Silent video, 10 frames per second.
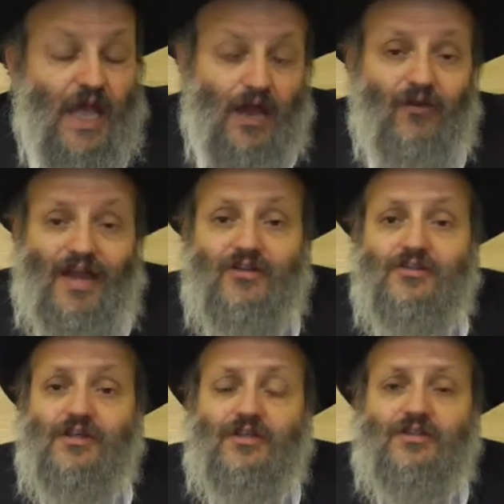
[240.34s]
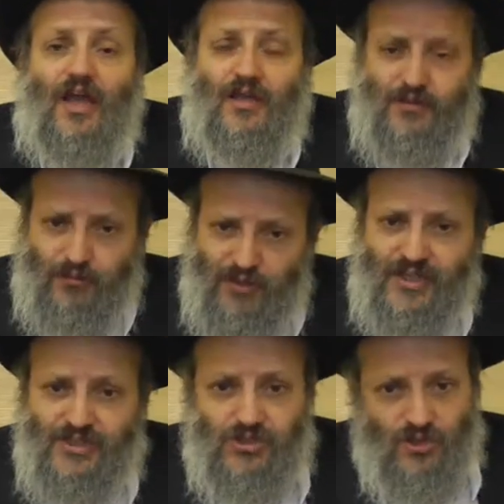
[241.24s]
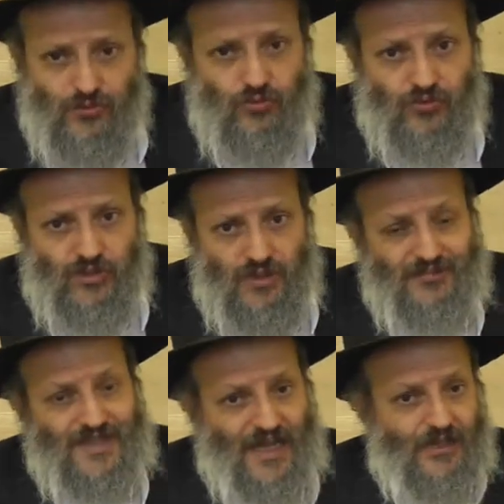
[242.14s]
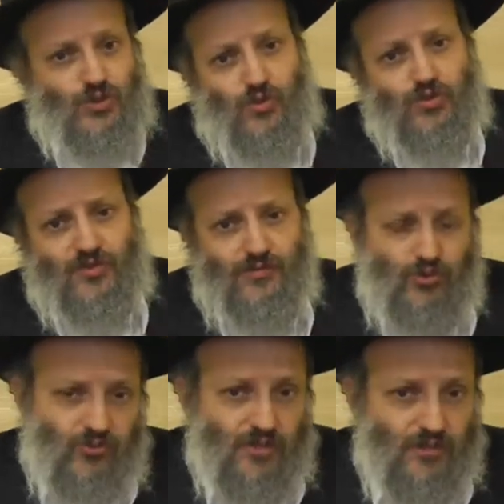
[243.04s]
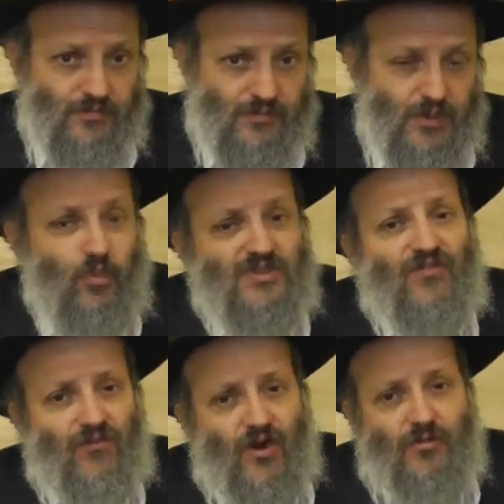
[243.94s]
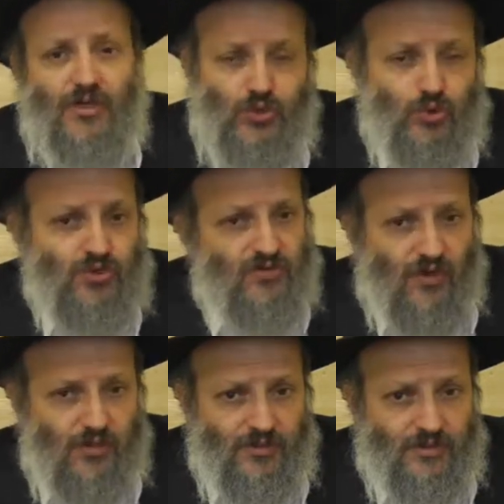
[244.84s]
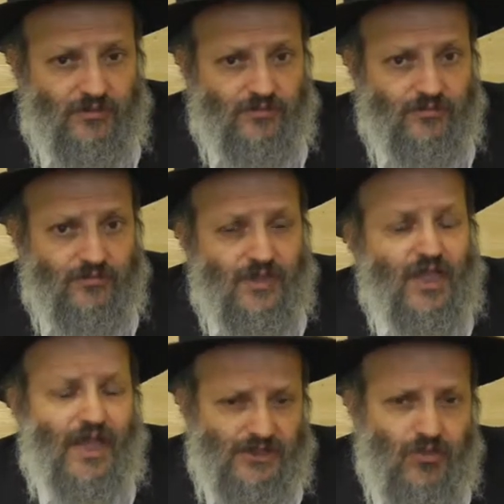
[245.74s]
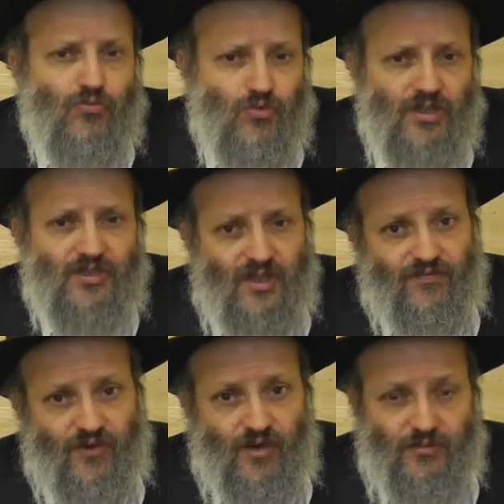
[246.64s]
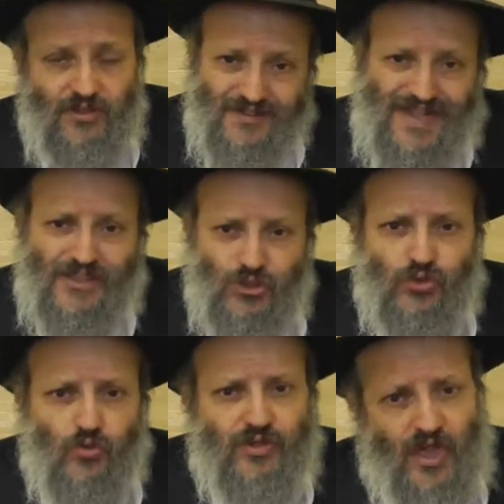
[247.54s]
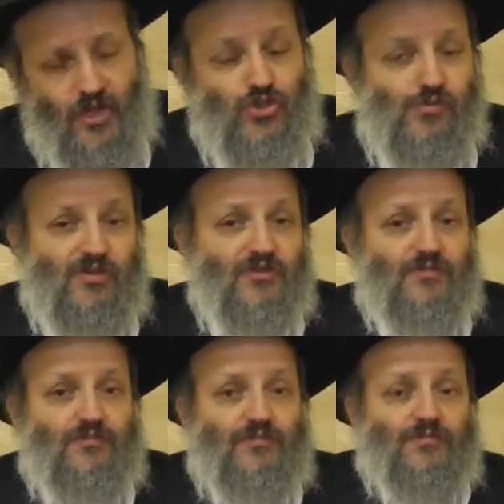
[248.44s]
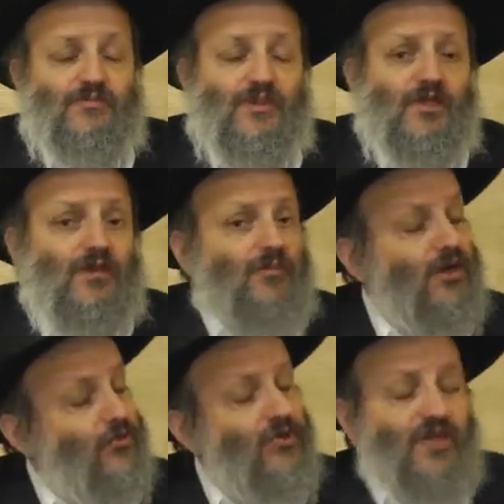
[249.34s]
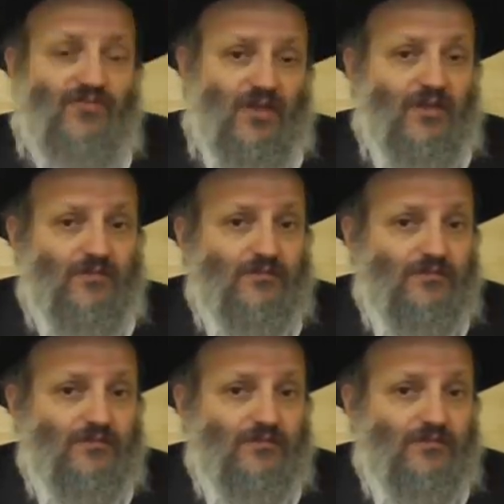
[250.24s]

Around the place of Jerusalem, the outskirts of Jerusalem, there was a farmer, a Jewish farmer, as really a farmer, not so knowledgeable, but a great fellow.